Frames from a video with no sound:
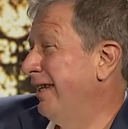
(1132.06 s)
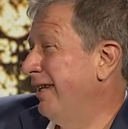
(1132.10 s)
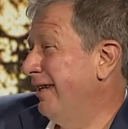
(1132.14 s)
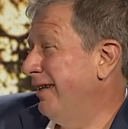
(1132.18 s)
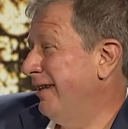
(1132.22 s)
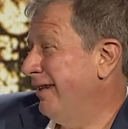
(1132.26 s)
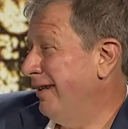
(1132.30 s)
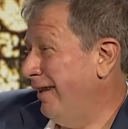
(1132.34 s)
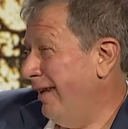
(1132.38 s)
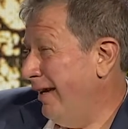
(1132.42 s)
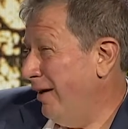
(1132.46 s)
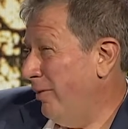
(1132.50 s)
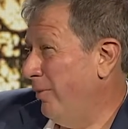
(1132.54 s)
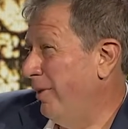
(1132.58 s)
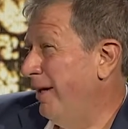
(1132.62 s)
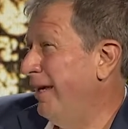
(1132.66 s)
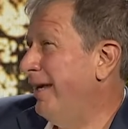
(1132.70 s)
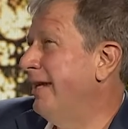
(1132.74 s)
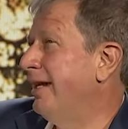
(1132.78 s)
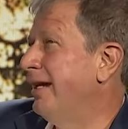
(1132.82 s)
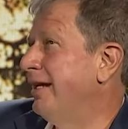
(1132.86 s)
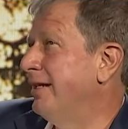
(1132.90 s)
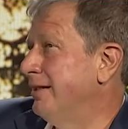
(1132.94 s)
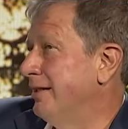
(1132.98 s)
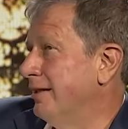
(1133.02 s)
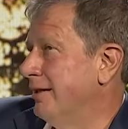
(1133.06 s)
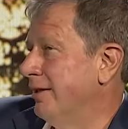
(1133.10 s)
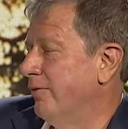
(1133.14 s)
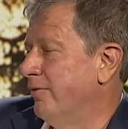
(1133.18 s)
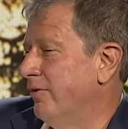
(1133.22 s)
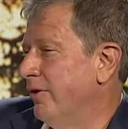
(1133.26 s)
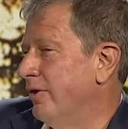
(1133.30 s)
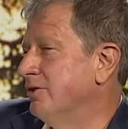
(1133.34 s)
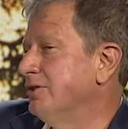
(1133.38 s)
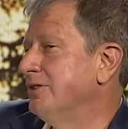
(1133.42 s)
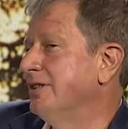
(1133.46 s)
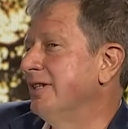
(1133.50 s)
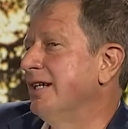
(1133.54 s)
there been a
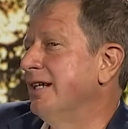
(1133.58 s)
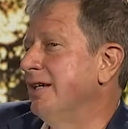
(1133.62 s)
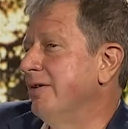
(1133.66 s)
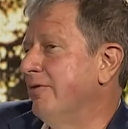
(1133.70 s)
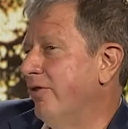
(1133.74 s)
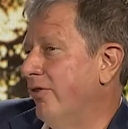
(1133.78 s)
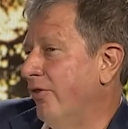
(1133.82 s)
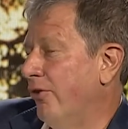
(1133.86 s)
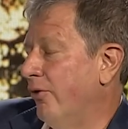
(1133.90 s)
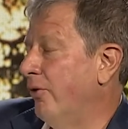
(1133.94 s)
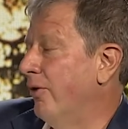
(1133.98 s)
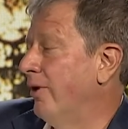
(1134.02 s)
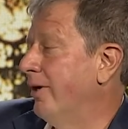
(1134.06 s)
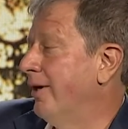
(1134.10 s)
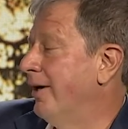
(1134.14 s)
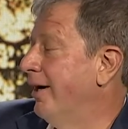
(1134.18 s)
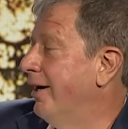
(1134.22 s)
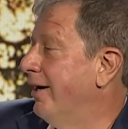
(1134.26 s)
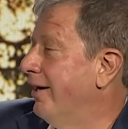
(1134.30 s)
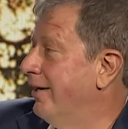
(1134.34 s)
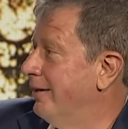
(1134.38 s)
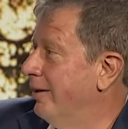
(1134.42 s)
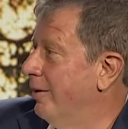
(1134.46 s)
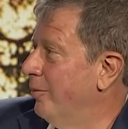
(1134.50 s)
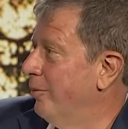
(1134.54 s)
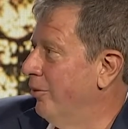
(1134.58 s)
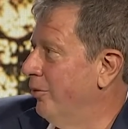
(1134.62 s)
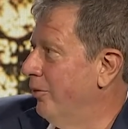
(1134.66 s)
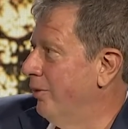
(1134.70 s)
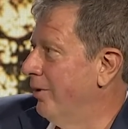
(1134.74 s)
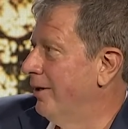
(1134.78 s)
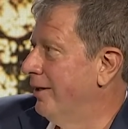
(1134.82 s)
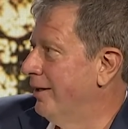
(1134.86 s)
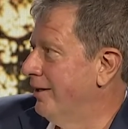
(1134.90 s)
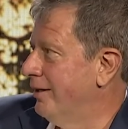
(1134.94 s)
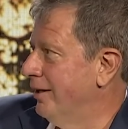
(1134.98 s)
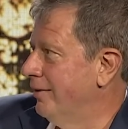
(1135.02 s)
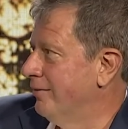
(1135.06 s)
diversity of thought on the
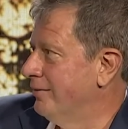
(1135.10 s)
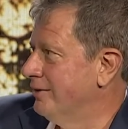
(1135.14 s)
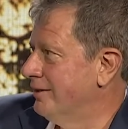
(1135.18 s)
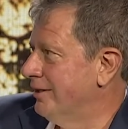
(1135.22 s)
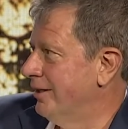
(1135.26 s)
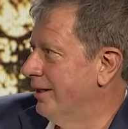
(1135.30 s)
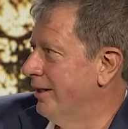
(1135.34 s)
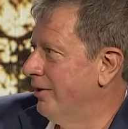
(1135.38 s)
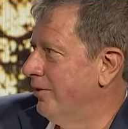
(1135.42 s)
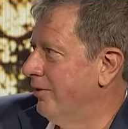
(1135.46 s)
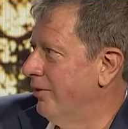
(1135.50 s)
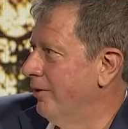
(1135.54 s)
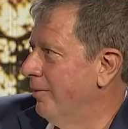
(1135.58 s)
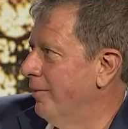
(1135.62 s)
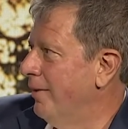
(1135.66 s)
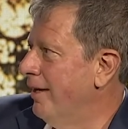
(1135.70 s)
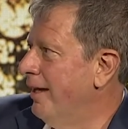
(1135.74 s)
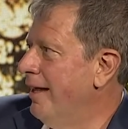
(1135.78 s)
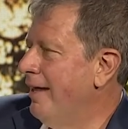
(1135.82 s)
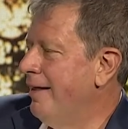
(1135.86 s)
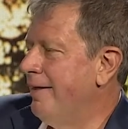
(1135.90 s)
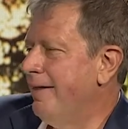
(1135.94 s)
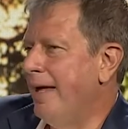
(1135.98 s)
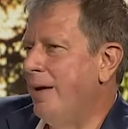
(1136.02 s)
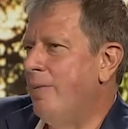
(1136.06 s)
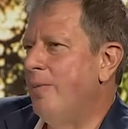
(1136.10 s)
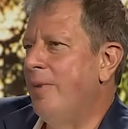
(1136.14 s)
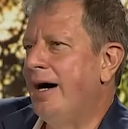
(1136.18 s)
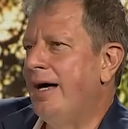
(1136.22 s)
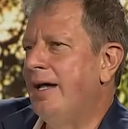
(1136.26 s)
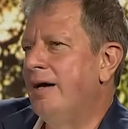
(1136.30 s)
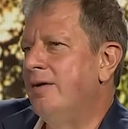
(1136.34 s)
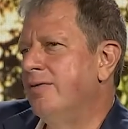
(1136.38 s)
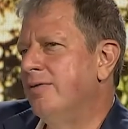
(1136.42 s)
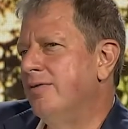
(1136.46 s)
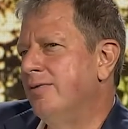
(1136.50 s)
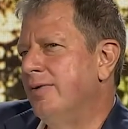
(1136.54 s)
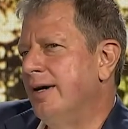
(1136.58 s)
board of Citigroup, they might
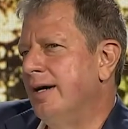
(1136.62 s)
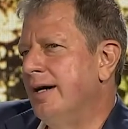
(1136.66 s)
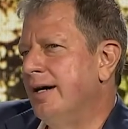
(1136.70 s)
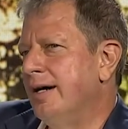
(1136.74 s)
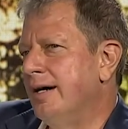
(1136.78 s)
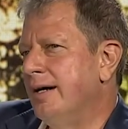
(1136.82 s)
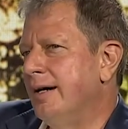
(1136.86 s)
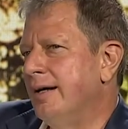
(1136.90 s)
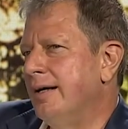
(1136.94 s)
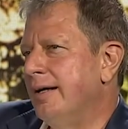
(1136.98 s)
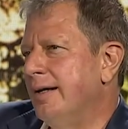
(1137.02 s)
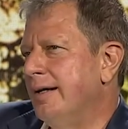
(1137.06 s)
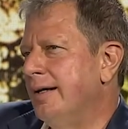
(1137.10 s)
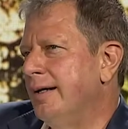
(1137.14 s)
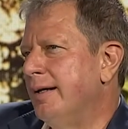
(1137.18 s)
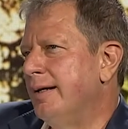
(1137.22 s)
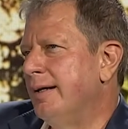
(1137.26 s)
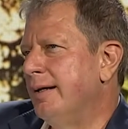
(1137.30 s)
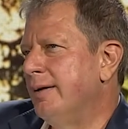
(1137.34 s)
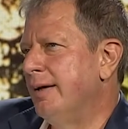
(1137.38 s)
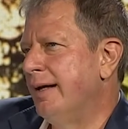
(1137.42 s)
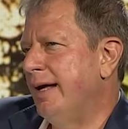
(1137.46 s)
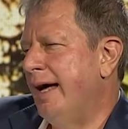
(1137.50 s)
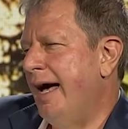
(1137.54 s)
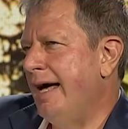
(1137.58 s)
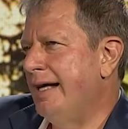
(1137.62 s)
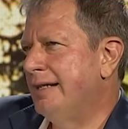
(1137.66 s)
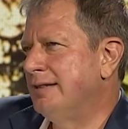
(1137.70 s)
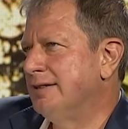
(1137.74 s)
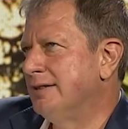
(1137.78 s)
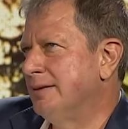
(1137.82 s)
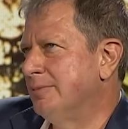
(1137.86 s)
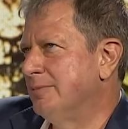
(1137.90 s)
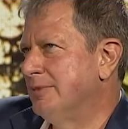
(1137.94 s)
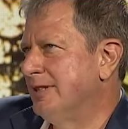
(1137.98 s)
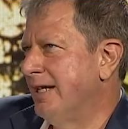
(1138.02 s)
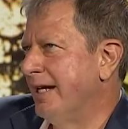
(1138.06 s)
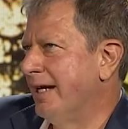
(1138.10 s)
have had
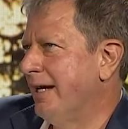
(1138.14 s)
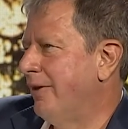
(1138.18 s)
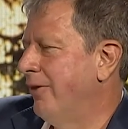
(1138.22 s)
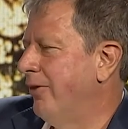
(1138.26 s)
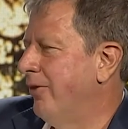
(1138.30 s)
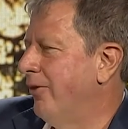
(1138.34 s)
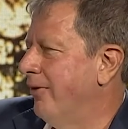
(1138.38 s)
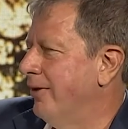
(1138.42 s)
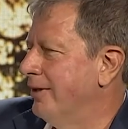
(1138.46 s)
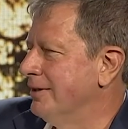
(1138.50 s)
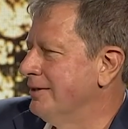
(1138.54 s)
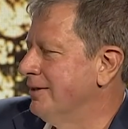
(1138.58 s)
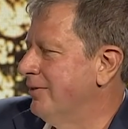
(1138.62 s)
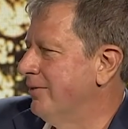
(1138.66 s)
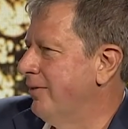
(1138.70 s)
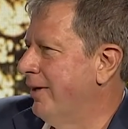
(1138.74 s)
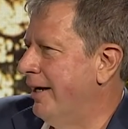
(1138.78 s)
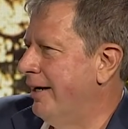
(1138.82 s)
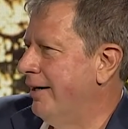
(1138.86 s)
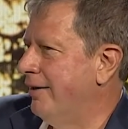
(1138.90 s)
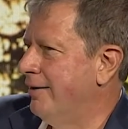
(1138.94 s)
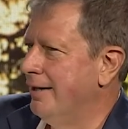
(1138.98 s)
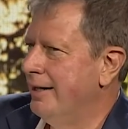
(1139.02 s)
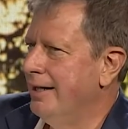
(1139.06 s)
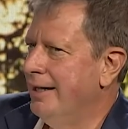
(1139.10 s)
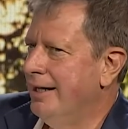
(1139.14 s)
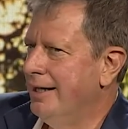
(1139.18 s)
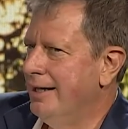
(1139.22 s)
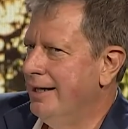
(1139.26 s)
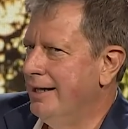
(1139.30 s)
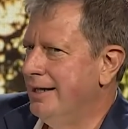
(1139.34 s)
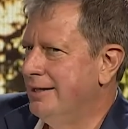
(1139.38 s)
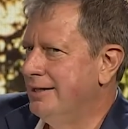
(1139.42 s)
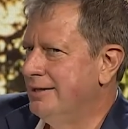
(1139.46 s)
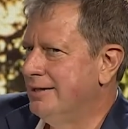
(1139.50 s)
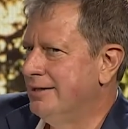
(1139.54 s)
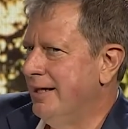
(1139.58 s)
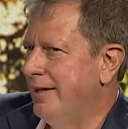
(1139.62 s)
some second thoughts around
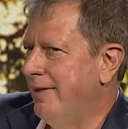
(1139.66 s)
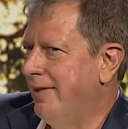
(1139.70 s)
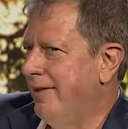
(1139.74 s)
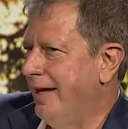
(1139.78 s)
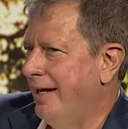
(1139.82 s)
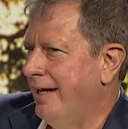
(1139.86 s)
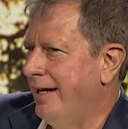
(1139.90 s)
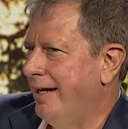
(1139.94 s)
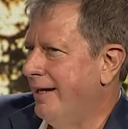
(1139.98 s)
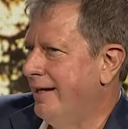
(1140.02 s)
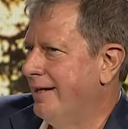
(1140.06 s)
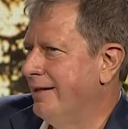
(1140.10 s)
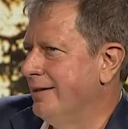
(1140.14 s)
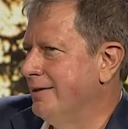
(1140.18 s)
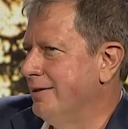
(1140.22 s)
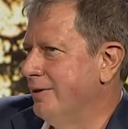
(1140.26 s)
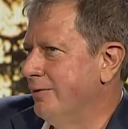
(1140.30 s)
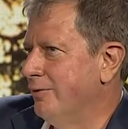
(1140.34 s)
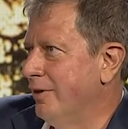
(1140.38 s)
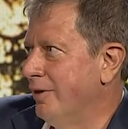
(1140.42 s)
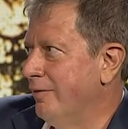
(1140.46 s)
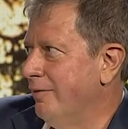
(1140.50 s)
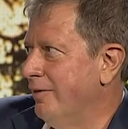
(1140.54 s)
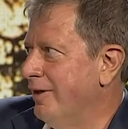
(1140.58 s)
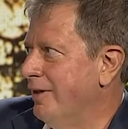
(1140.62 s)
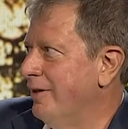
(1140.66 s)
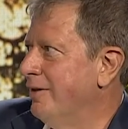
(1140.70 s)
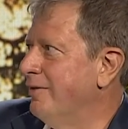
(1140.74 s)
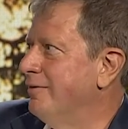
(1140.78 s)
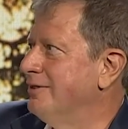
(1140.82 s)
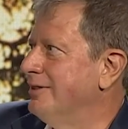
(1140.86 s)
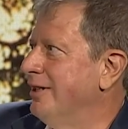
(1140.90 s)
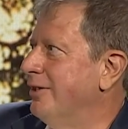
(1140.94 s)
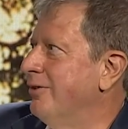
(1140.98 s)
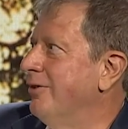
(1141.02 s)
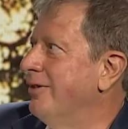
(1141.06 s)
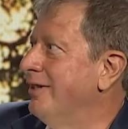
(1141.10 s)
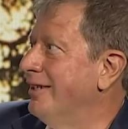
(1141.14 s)
these synthetic derivatives
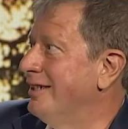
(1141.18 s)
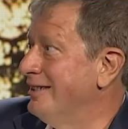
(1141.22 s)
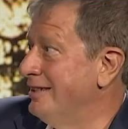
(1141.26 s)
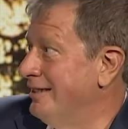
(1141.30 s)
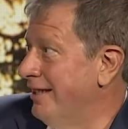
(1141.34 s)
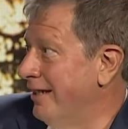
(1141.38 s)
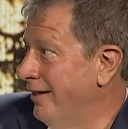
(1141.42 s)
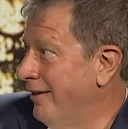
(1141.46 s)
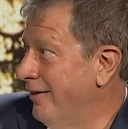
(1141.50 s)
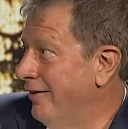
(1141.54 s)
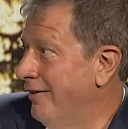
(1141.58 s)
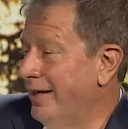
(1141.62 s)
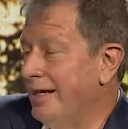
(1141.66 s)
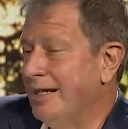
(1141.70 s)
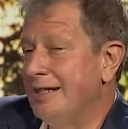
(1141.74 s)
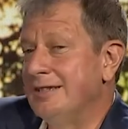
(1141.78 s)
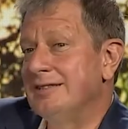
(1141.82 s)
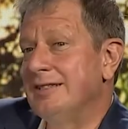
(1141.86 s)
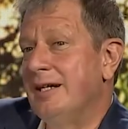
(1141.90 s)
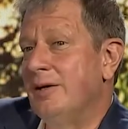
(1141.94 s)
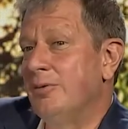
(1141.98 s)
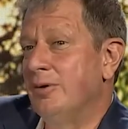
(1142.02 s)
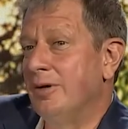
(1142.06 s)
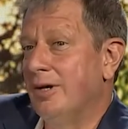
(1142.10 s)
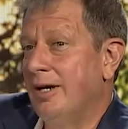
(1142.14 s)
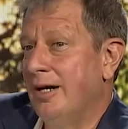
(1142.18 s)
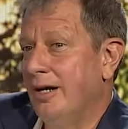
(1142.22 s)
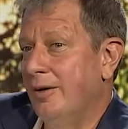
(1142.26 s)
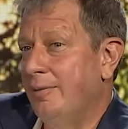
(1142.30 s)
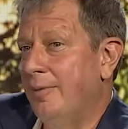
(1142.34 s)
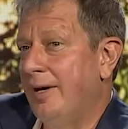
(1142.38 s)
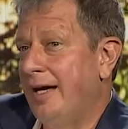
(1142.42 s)
and all these other things that were coming